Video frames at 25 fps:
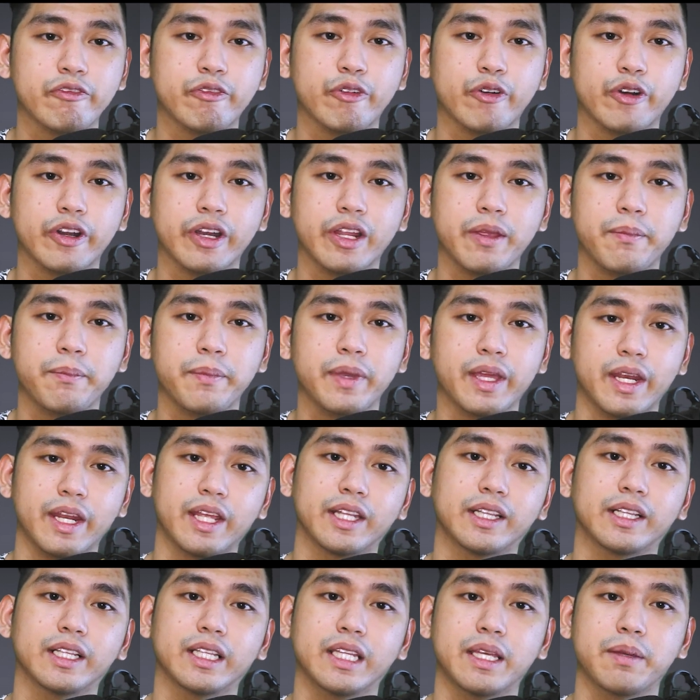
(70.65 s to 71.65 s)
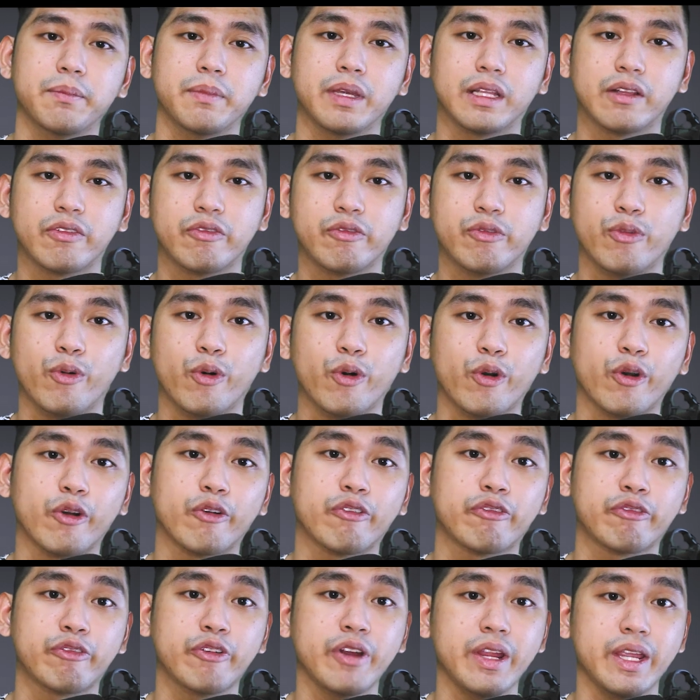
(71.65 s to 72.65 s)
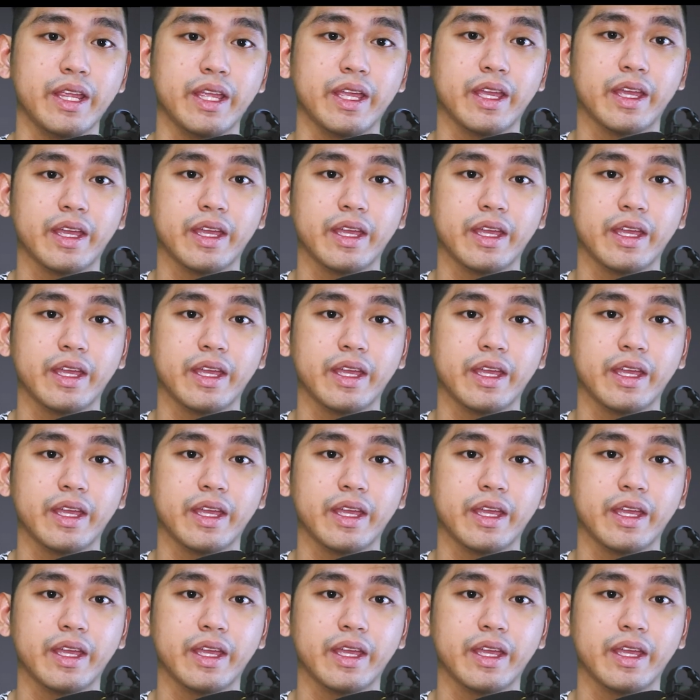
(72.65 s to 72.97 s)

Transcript: 40 minute limit for free.